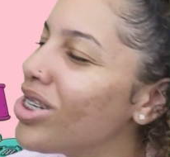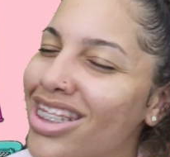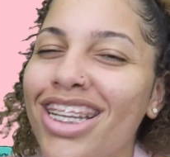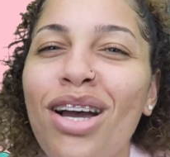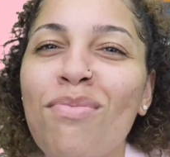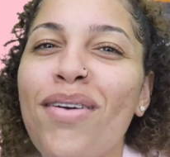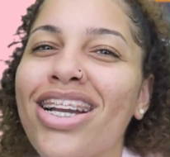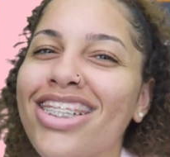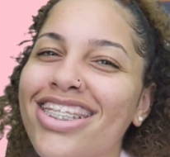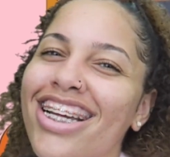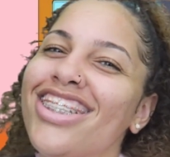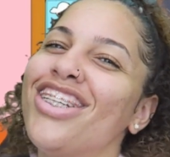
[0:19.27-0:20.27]
What's the deal,
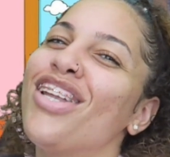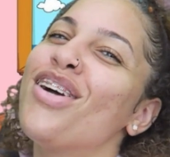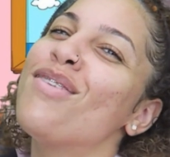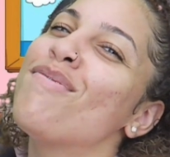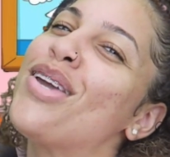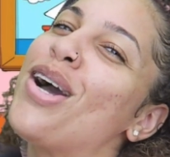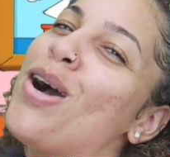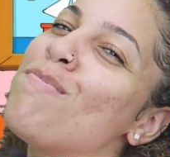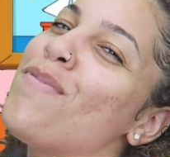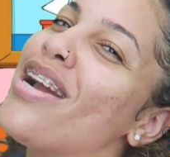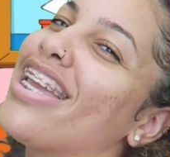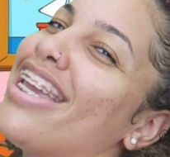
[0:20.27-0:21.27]
Perkins? That y'all know me on
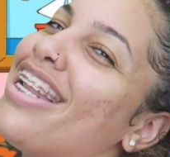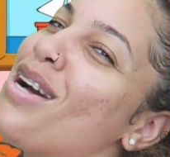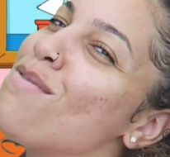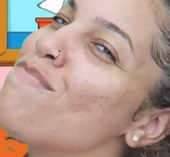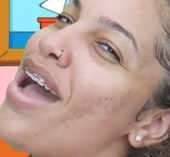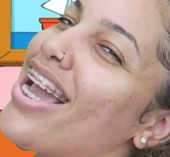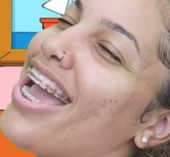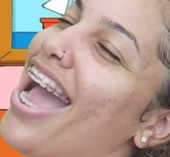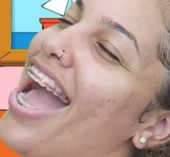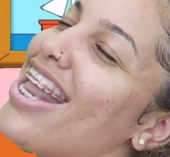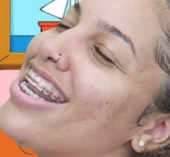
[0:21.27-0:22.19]
Perkyy, and I'm back at